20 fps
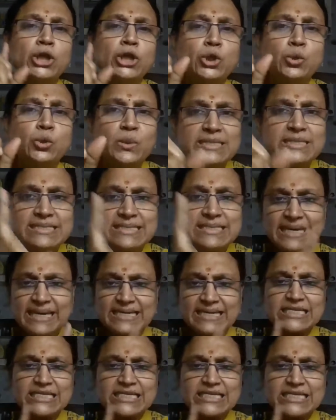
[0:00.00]
you will
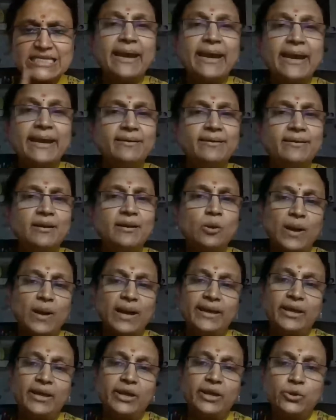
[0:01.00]
see a spiral
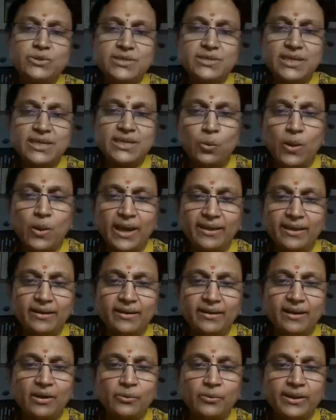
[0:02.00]
wire. You see a
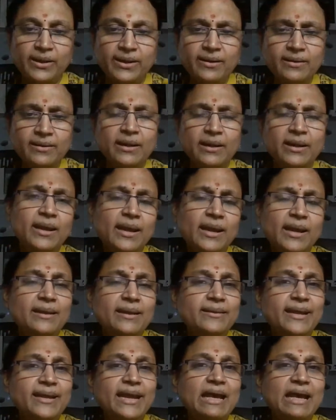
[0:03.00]
wire around it?
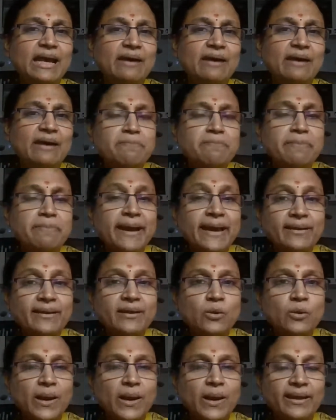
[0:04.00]
They have a
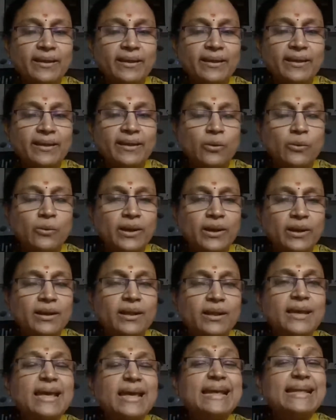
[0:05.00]
spiral wire around it.
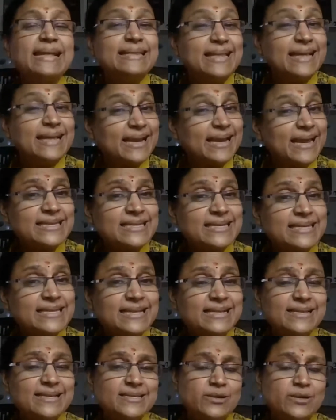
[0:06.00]
The
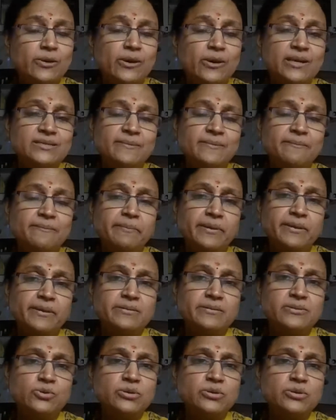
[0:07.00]
reason this concept
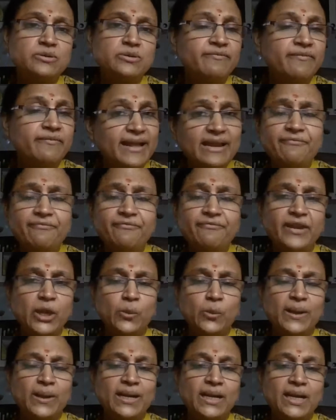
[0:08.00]
is used very
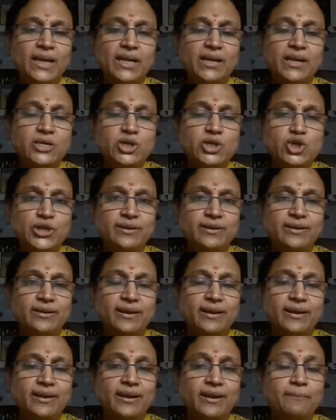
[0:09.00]
frequently in
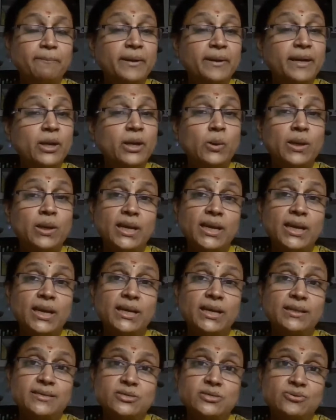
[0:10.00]
engineering and
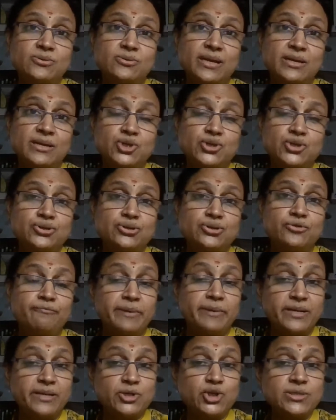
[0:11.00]
particularly in the structures
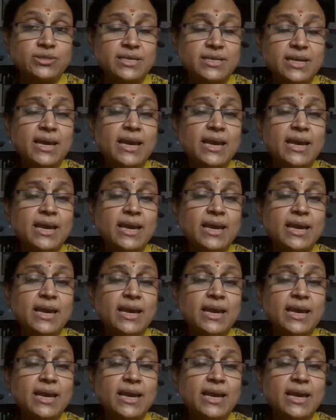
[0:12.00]
of bridge,